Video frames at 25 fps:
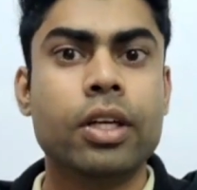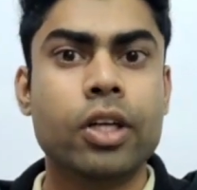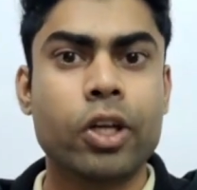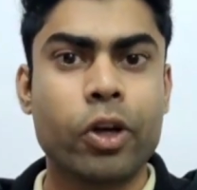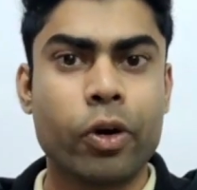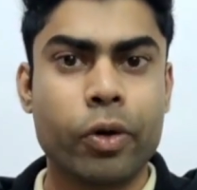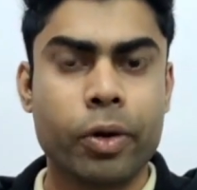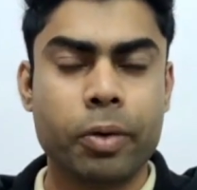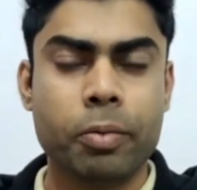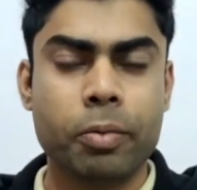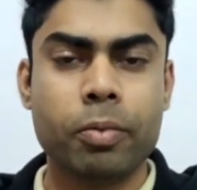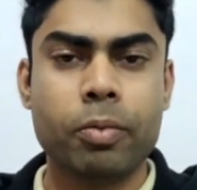
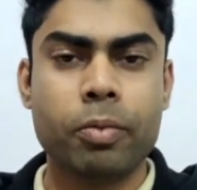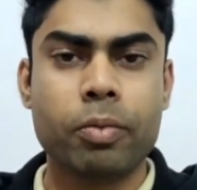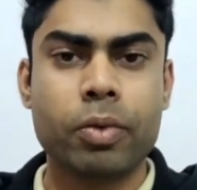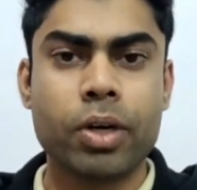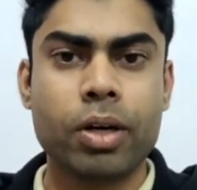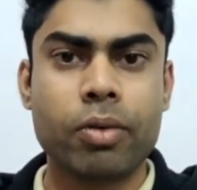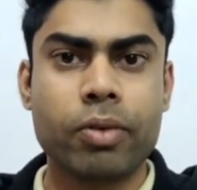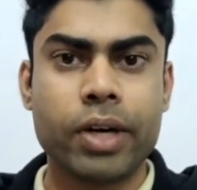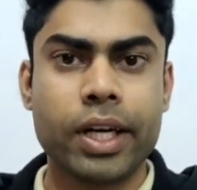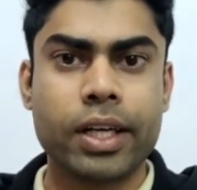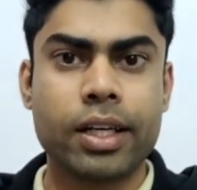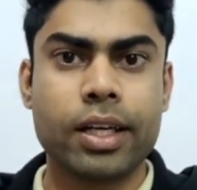Now
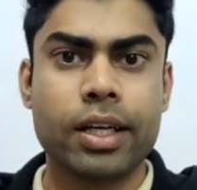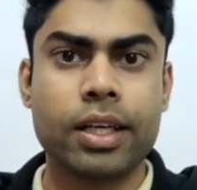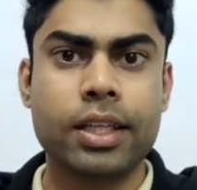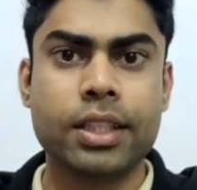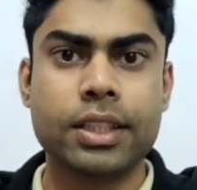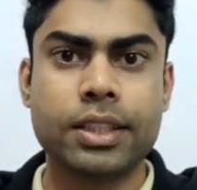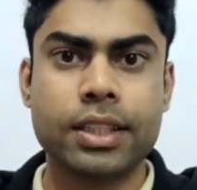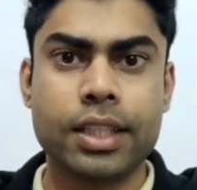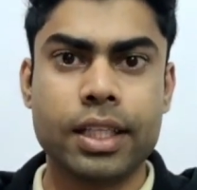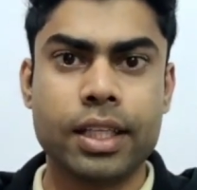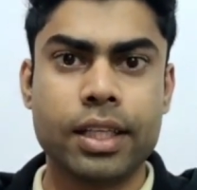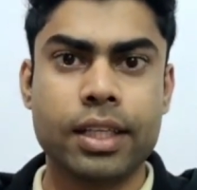remember what I
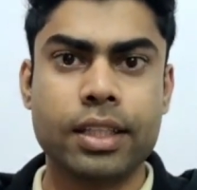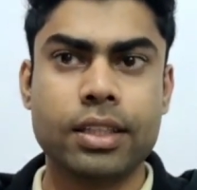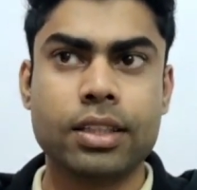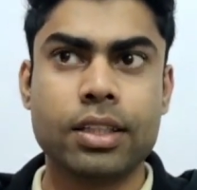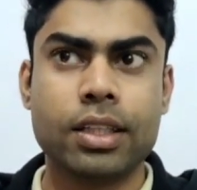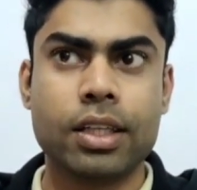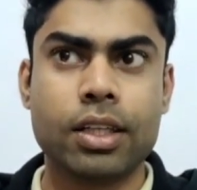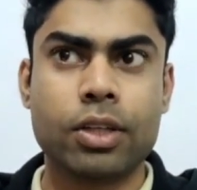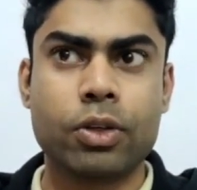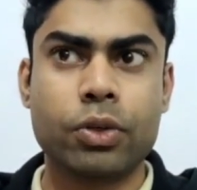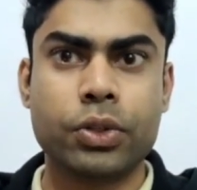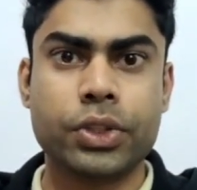said in
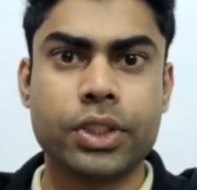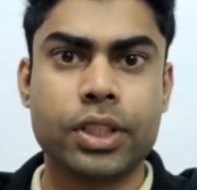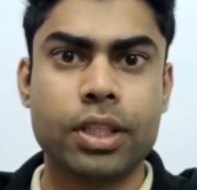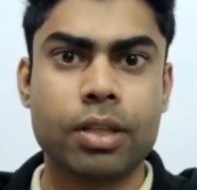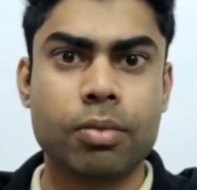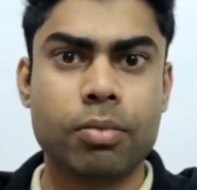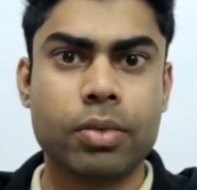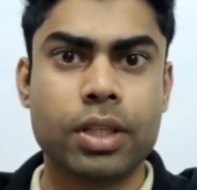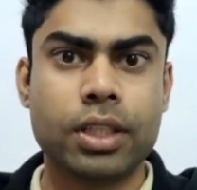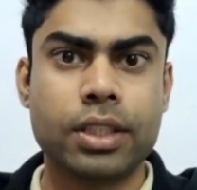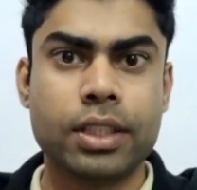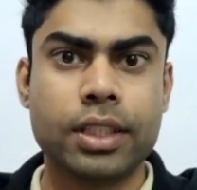the question
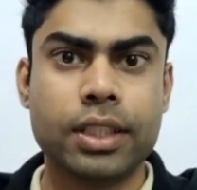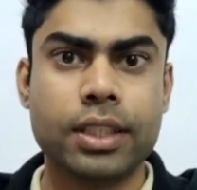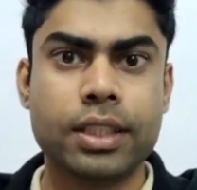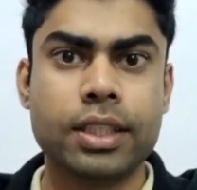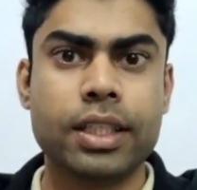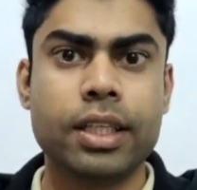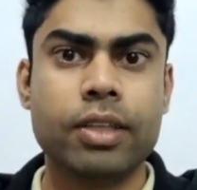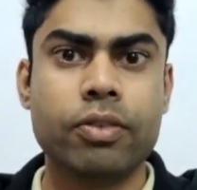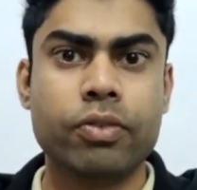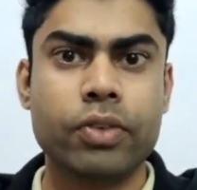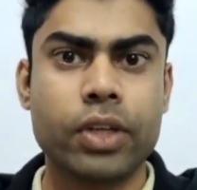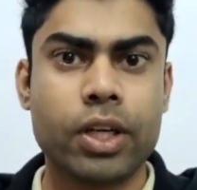number 3,
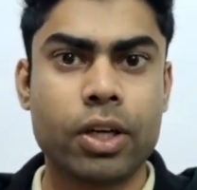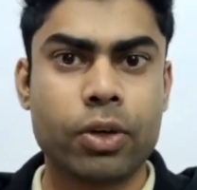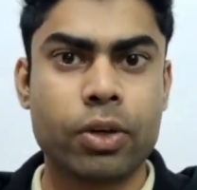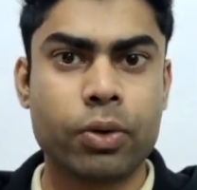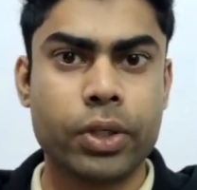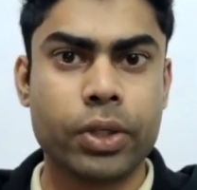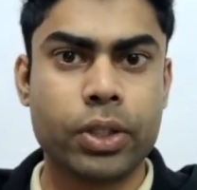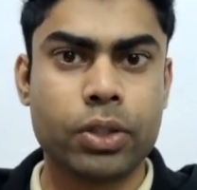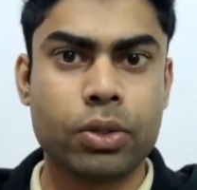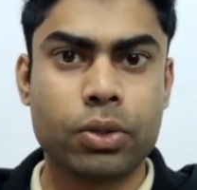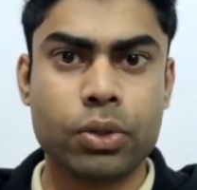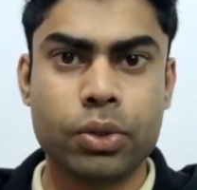that we are
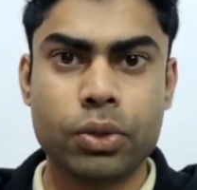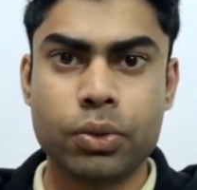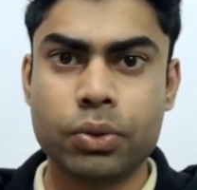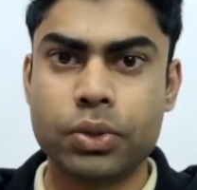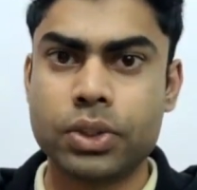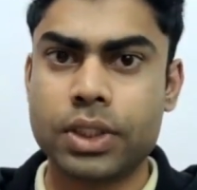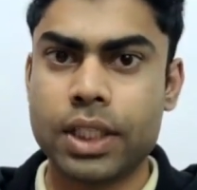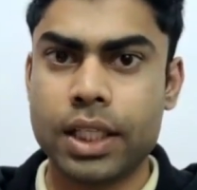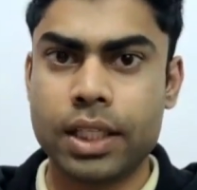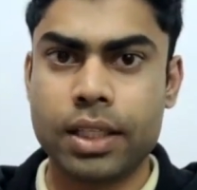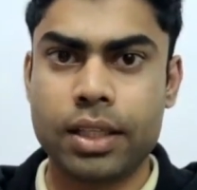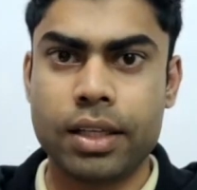going to
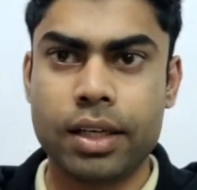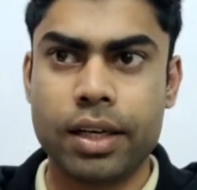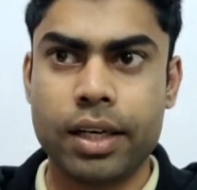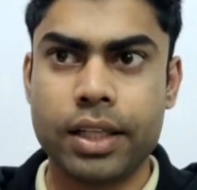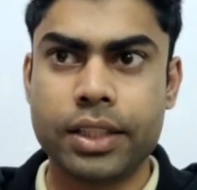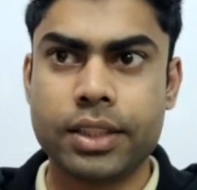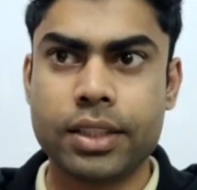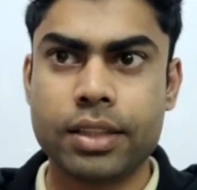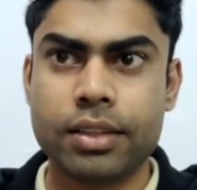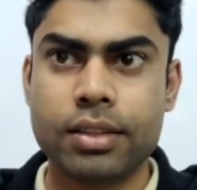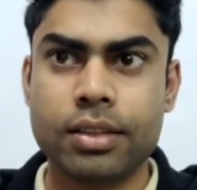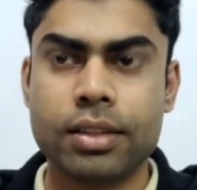use that
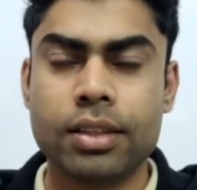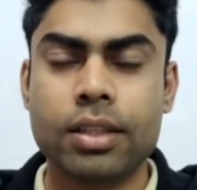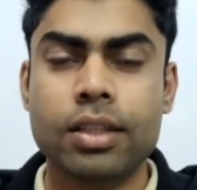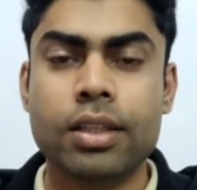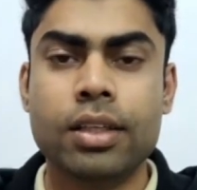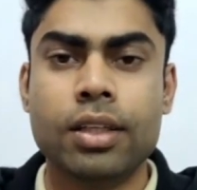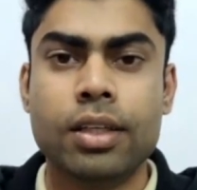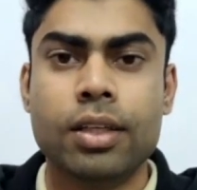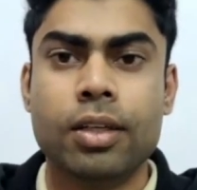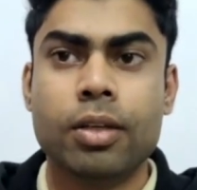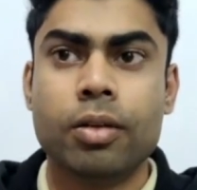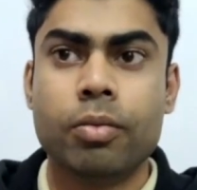relation
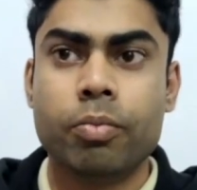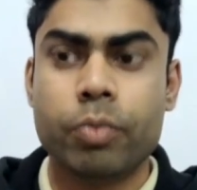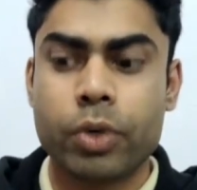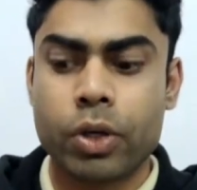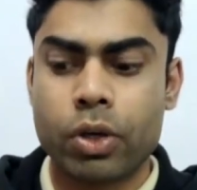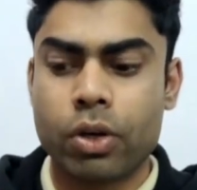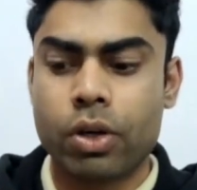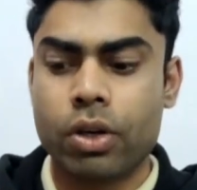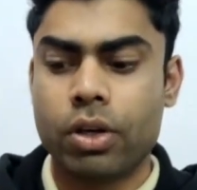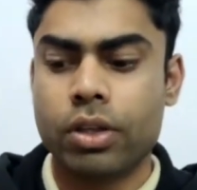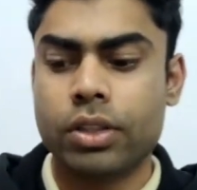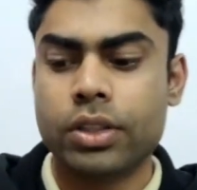
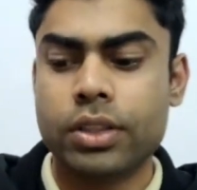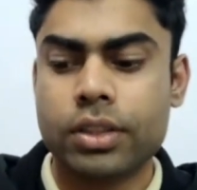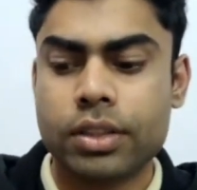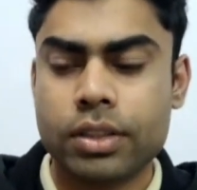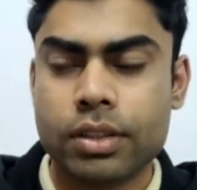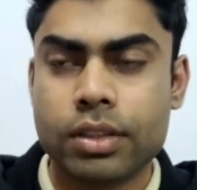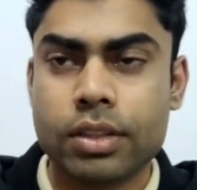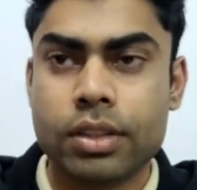because